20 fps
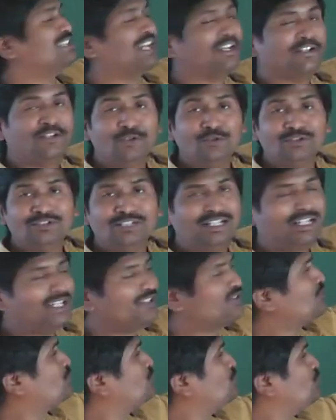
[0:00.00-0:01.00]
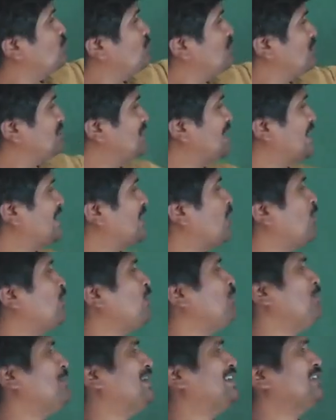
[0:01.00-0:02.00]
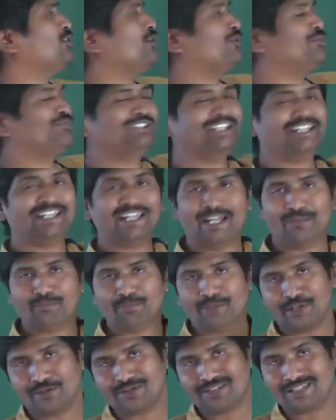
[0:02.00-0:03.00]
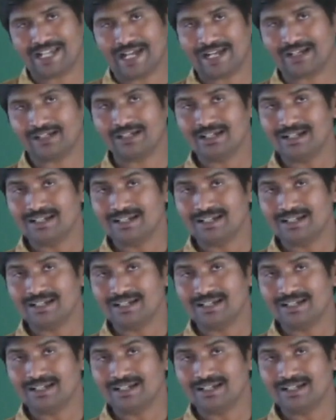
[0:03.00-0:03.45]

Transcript: the nucellus to the development of the embryo sac.